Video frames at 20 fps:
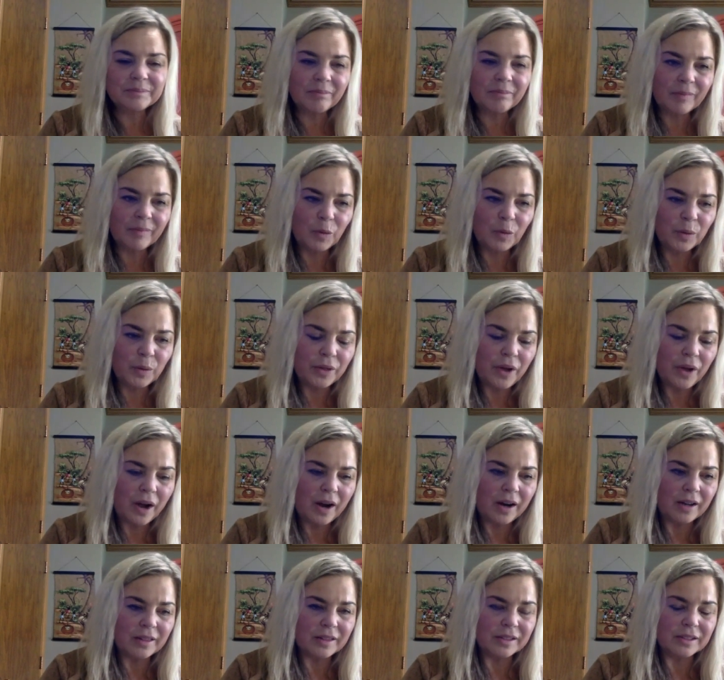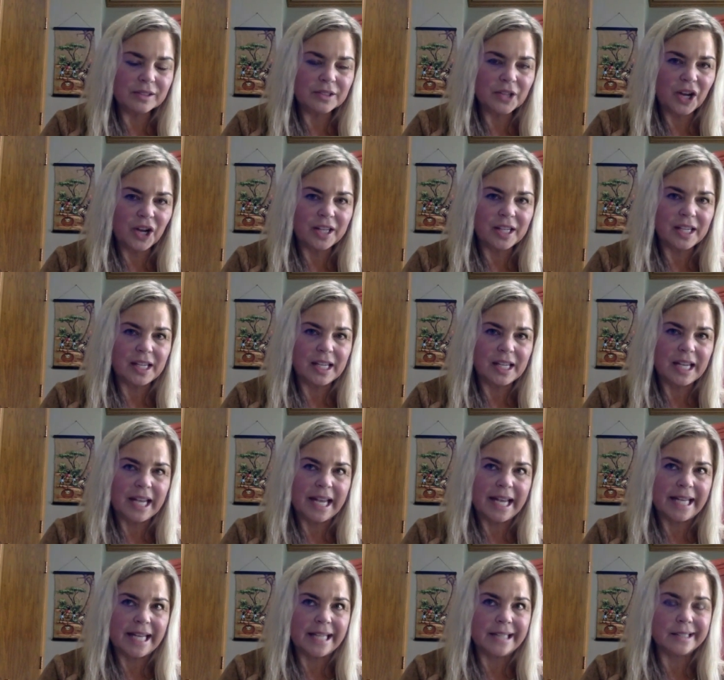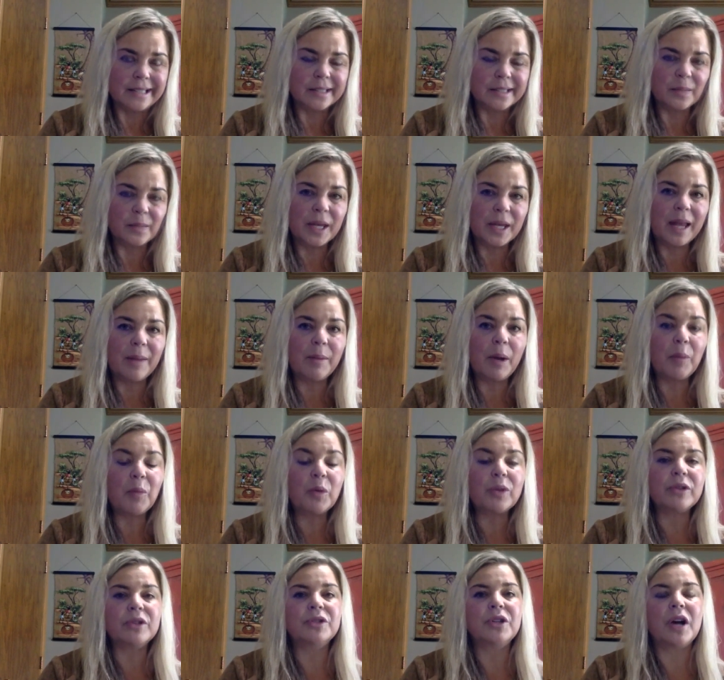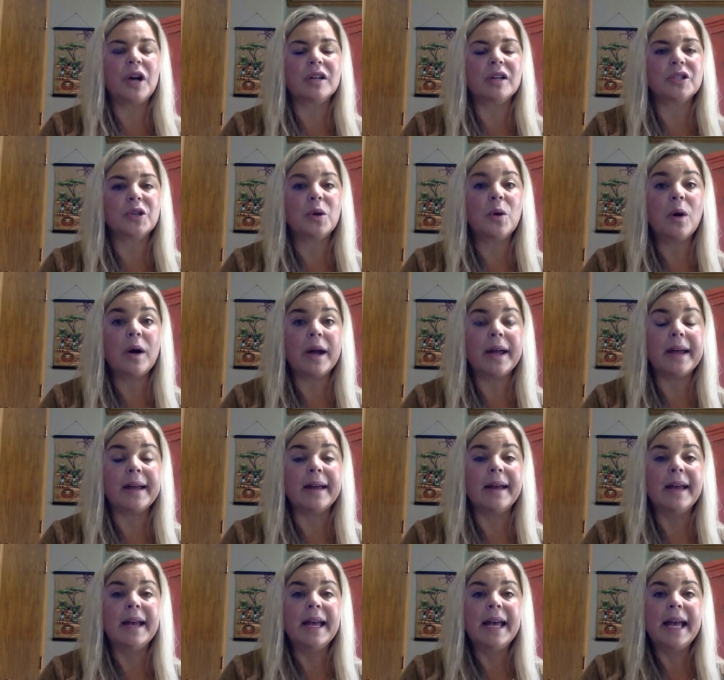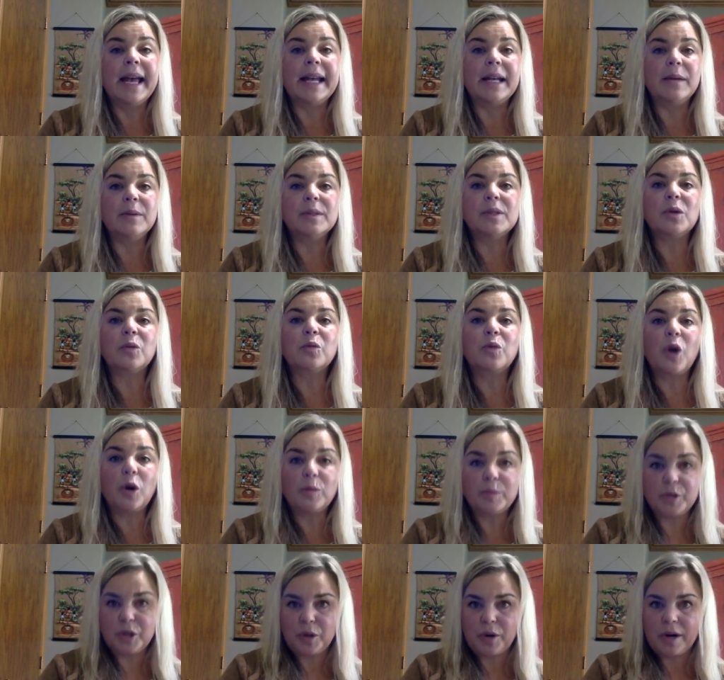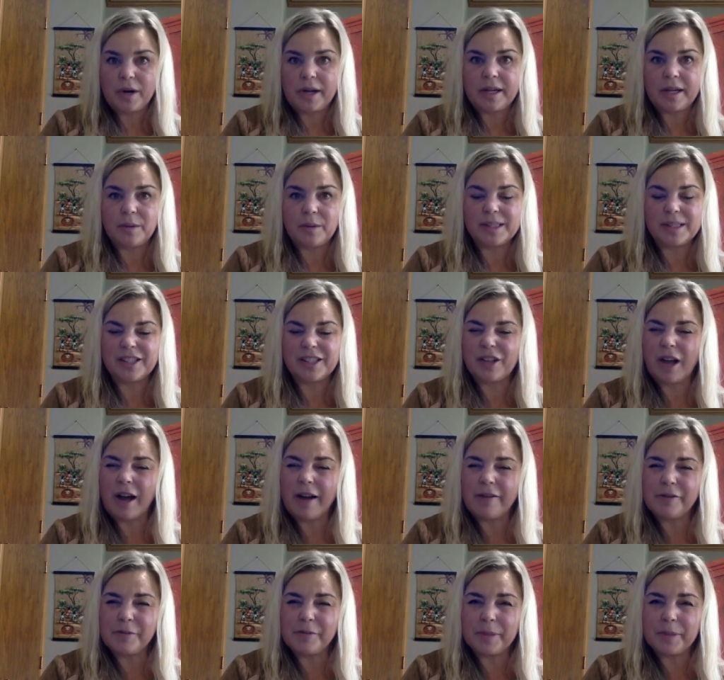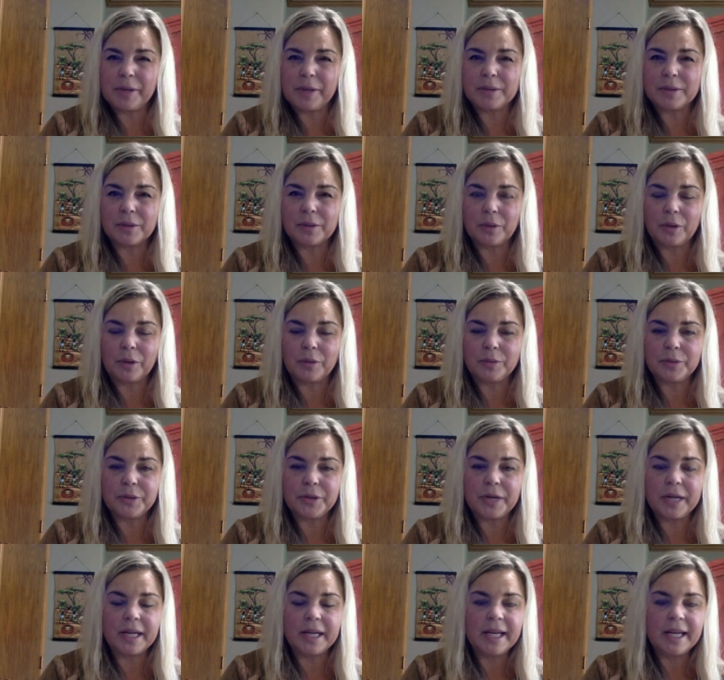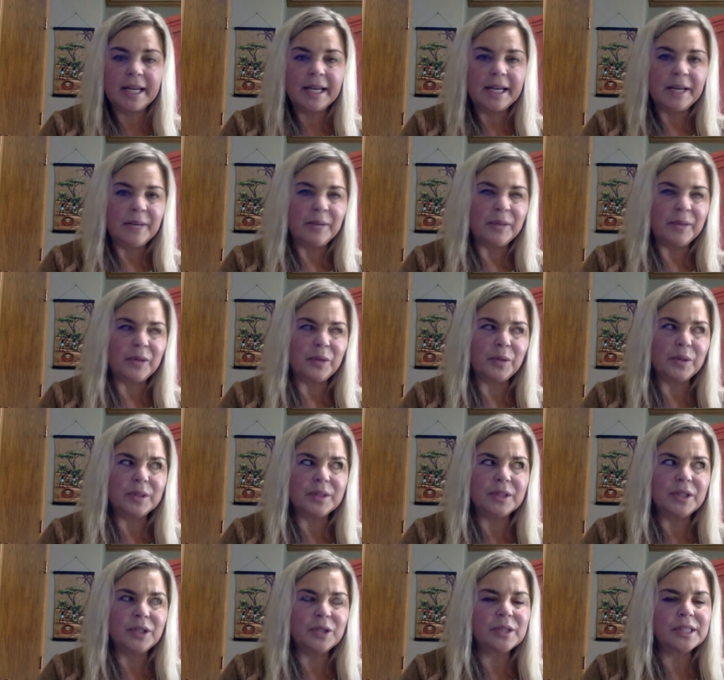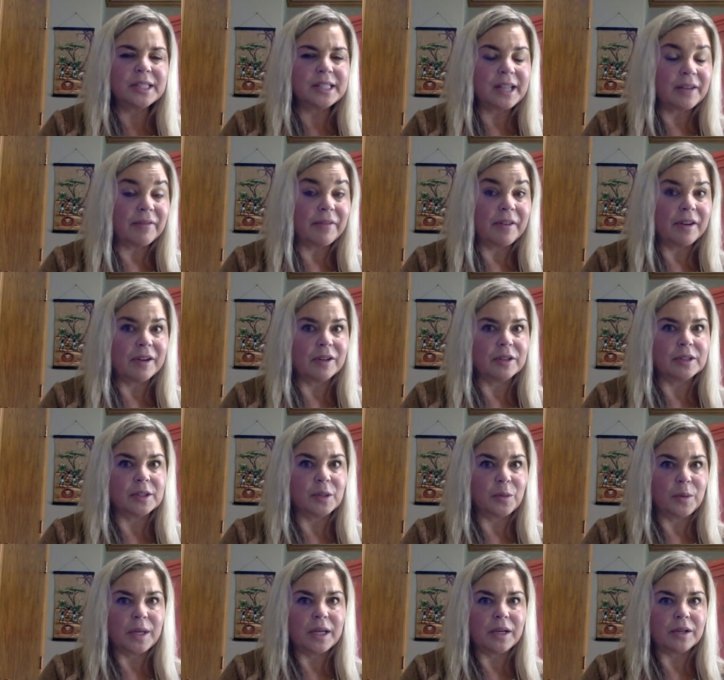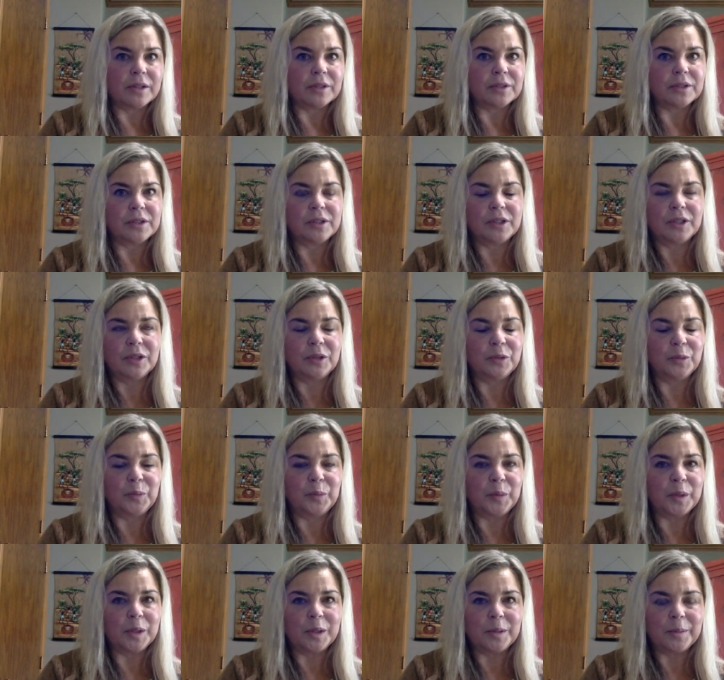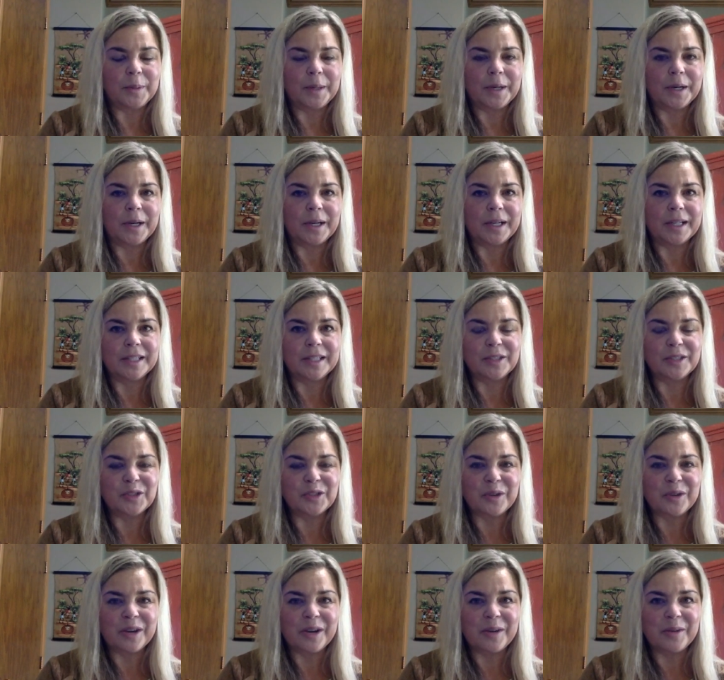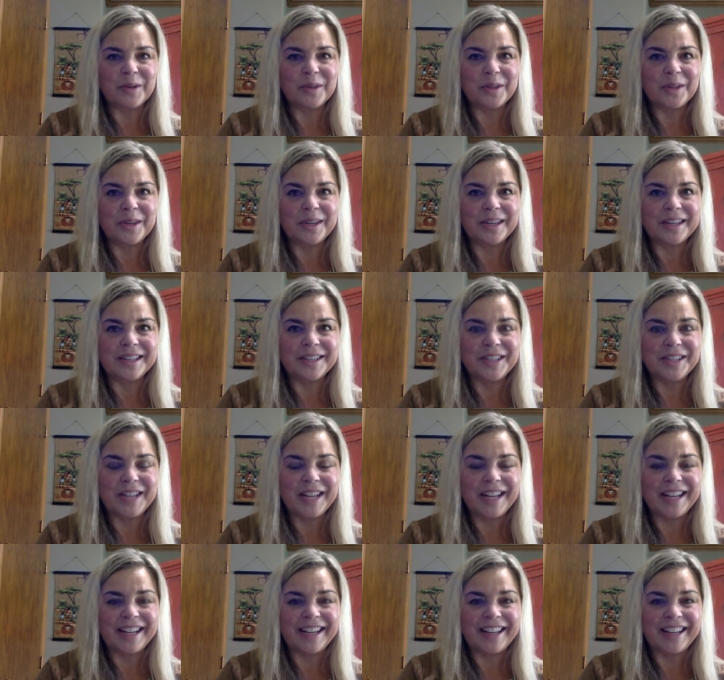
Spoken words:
with our little doggy. And so we came up with a dog toy, and it was a rope toy. It was soft, but it was a rope toy. But there was no stuffing or squeakers to pull apart and destroy within a day.